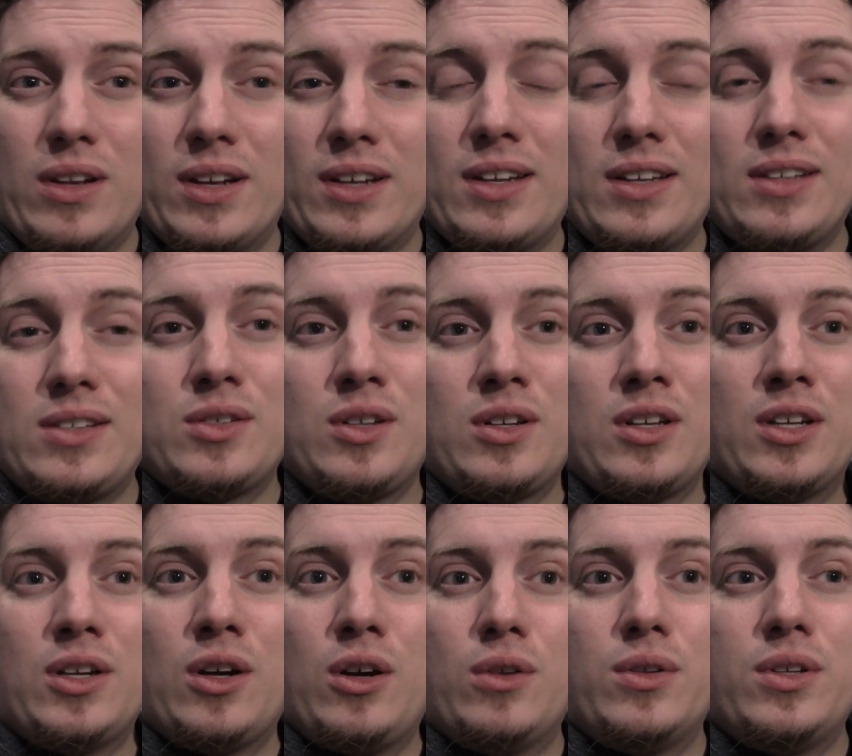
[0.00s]
Like it's not
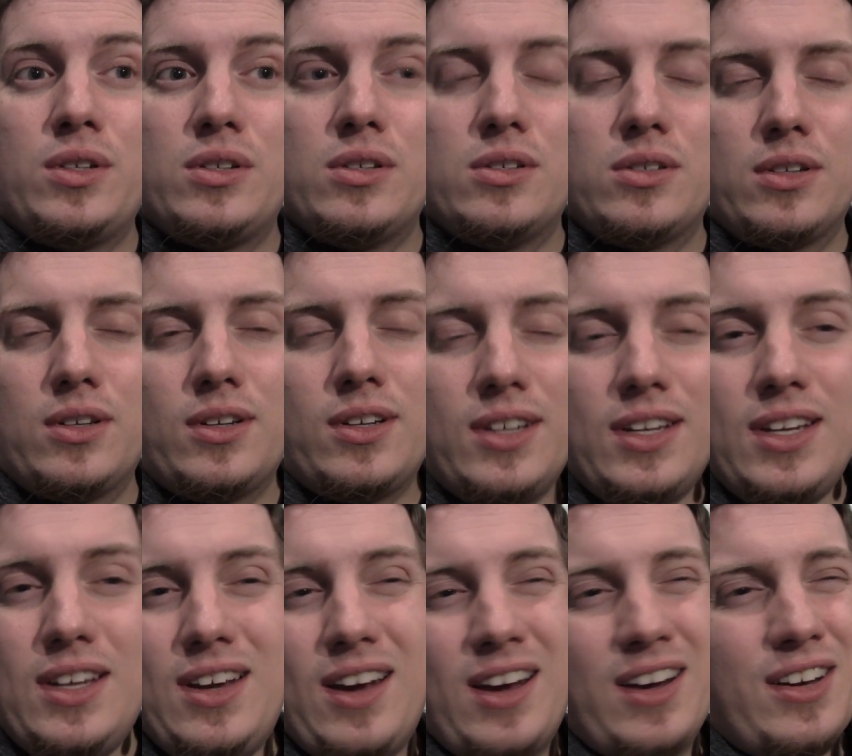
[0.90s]
like oh, this is a
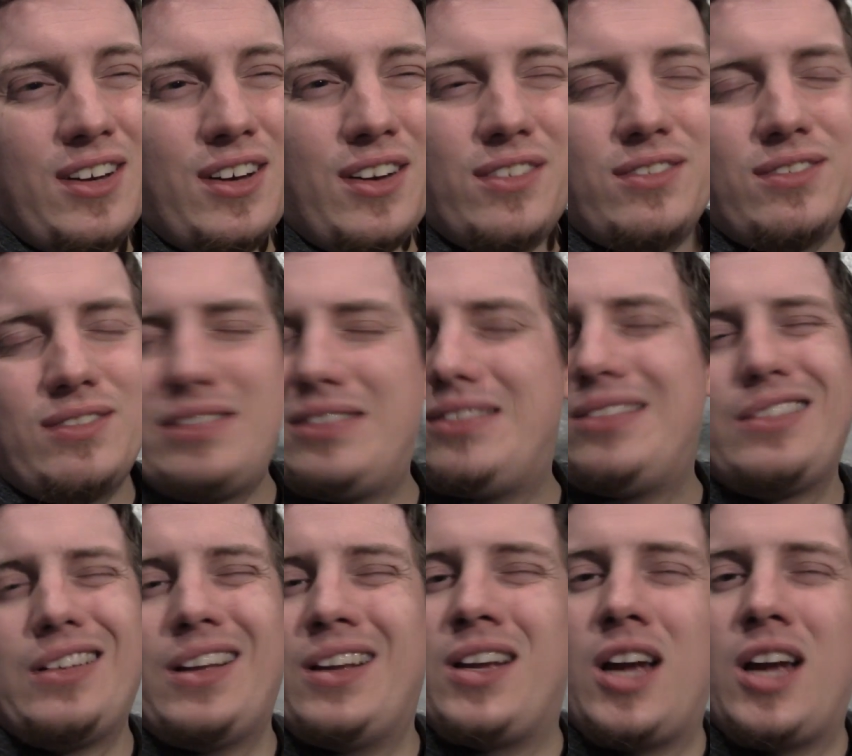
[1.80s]
I don't know.